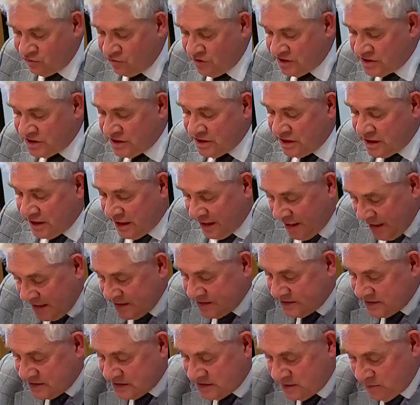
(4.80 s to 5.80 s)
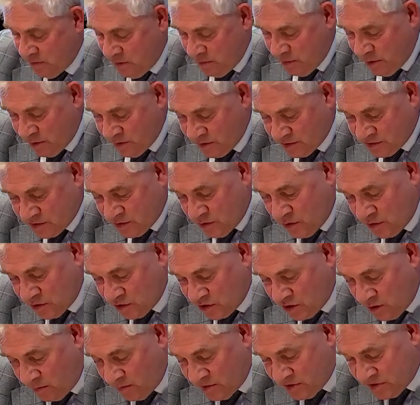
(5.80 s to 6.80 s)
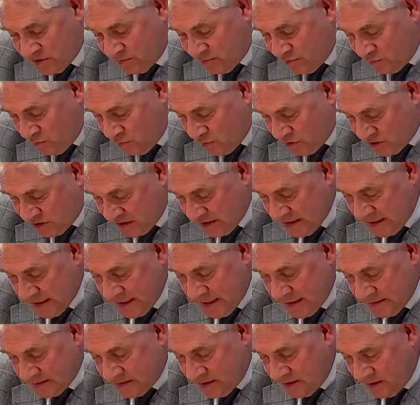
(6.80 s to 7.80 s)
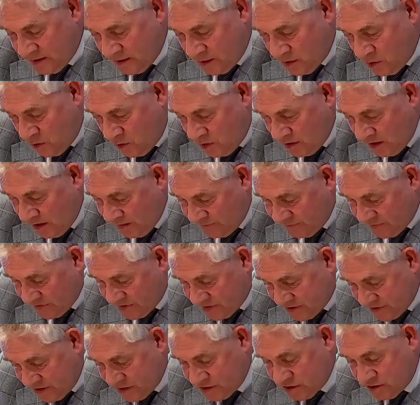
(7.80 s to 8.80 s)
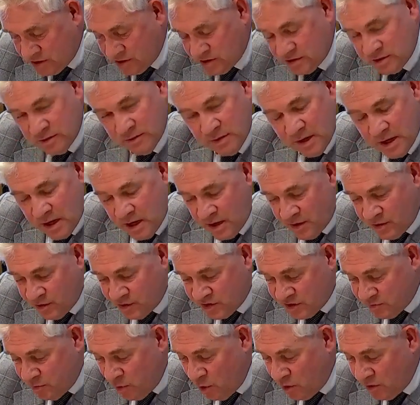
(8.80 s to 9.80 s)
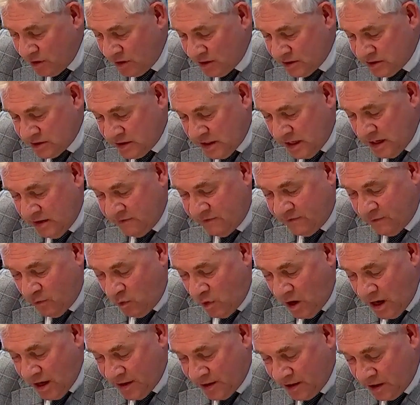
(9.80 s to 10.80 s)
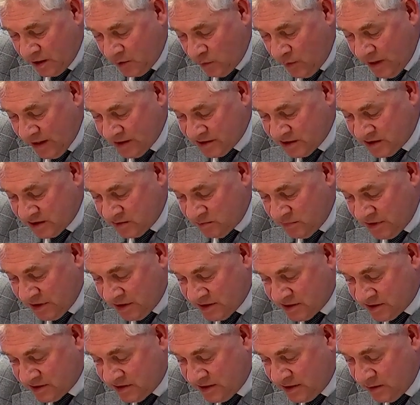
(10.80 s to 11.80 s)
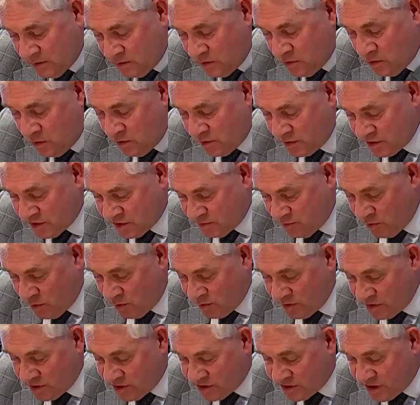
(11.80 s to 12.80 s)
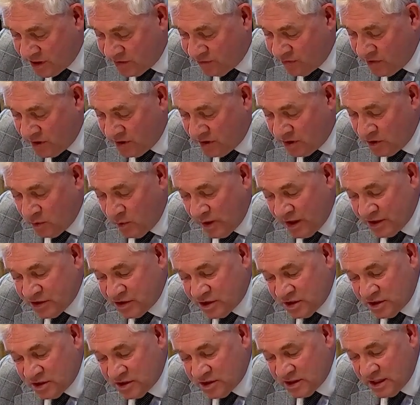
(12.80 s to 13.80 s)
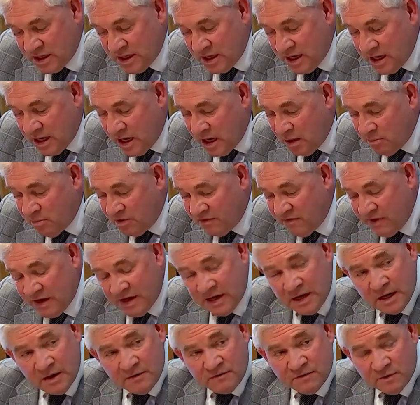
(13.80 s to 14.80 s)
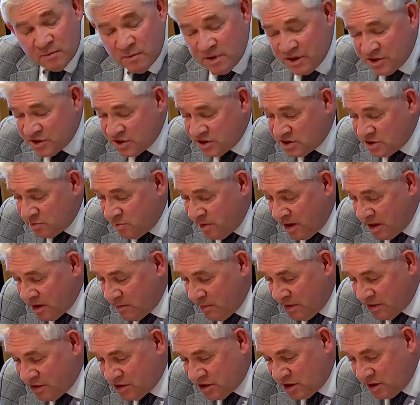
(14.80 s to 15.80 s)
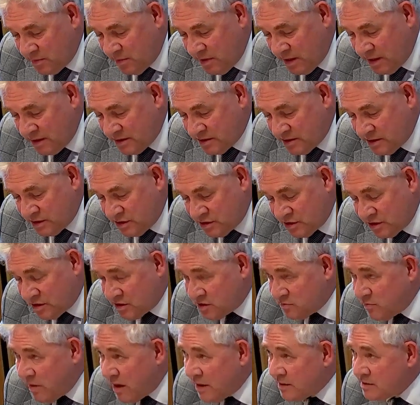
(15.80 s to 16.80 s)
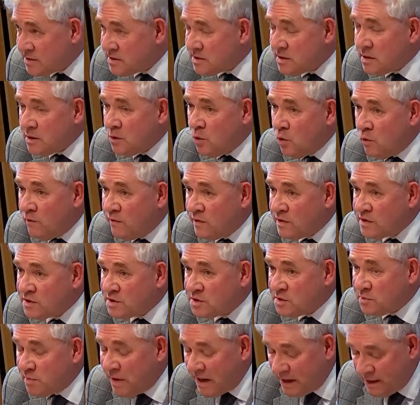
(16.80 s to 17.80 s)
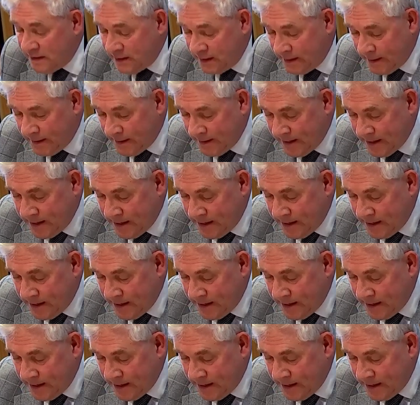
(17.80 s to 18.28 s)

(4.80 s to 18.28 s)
recent criticism about the Scottish Government's approach to the recording of decisions, responding to FOI requests, ministerial correspondence and written questions, and providing information to parliamentary committees and transparency over spending.